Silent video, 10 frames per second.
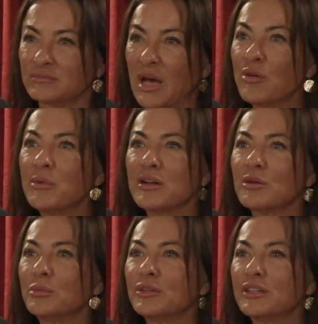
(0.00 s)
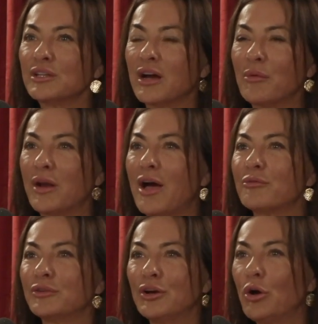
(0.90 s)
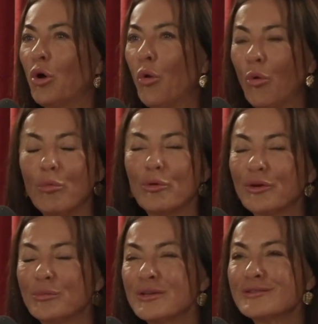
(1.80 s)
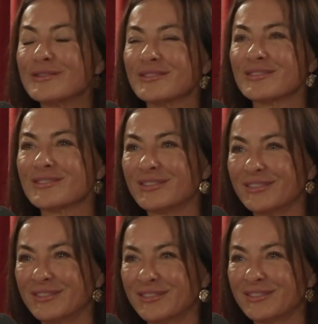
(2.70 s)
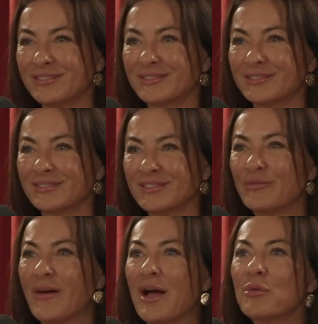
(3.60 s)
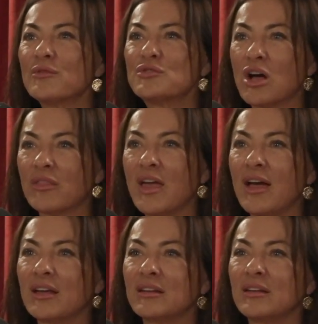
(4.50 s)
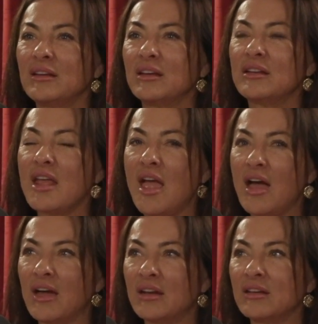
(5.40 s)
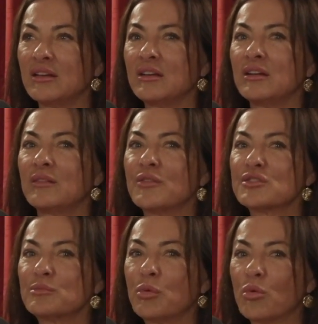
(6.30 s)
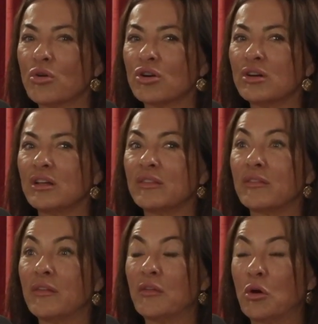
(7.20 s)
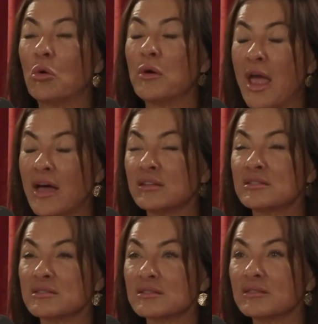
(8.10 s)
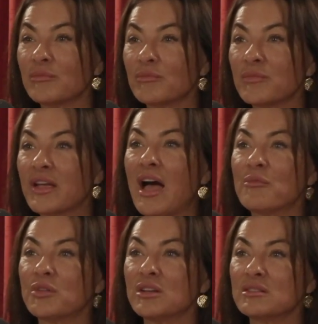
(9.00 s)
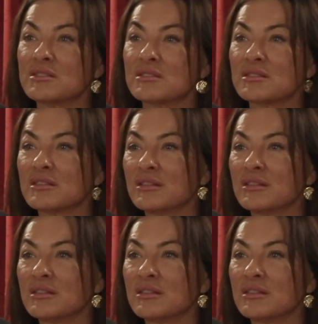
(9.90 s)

I would be in a I would have a whole book of business. If I would have done that and had the support and the gonads, the confidence,